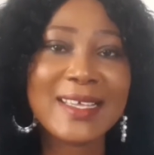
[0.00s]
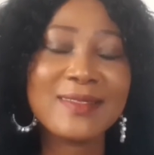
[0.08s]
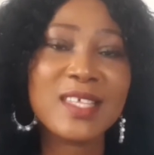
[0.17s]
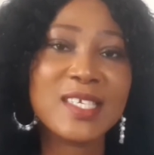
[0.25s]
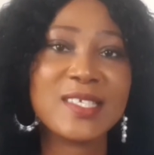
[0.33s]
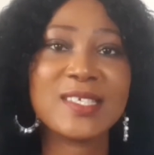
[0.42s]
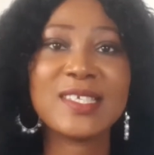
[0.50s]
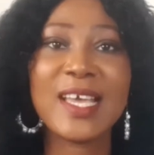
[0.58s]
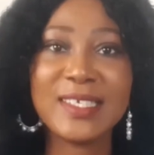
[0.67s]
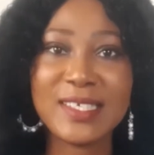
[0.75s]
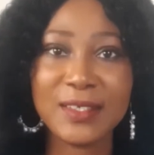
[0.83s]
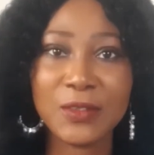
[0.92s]
get things
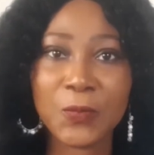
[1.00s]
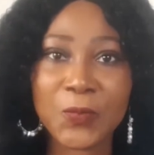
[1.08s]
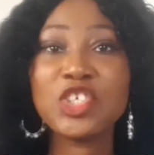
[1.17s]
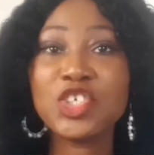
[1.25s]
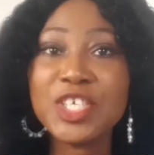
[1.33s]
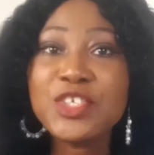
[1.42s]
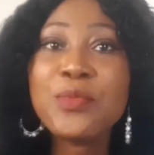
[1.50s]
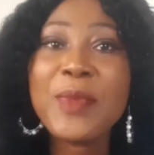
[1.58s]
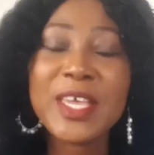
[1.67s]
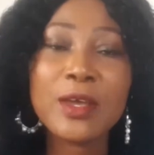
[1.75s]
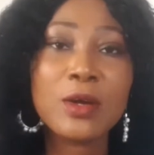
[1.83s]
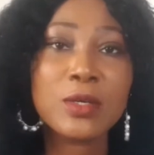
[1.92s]
started you
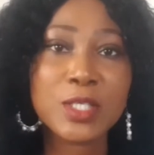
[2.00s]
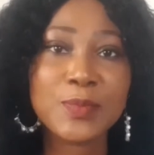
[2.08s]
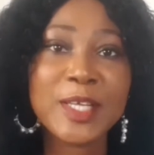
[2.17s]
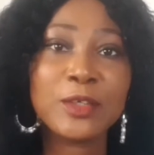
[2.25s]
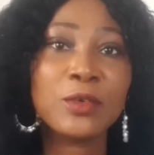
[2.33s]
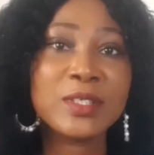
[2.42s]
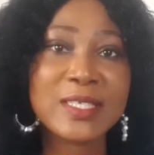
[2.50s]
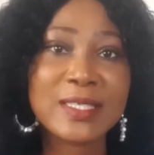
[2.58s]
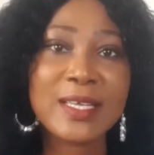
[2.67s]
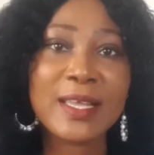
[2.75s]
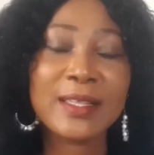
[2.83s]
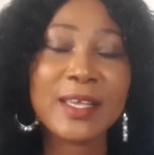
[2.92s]
need to make your husband
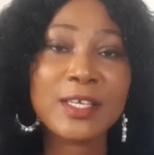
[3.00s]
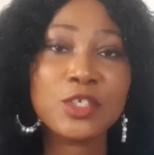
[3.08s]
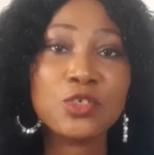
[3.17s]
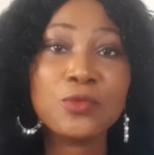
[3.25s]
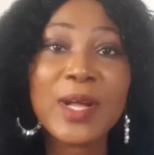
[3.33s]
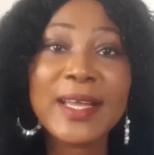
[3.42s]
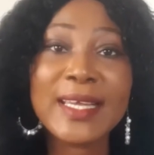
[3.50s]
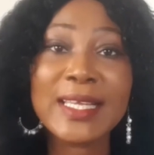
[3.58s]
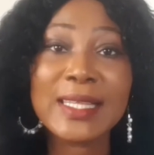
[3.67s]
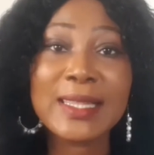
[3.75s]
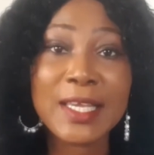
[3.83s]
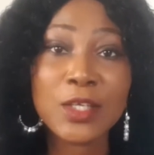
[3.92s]
understand that you
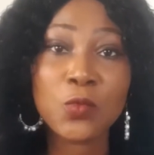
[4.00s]
are a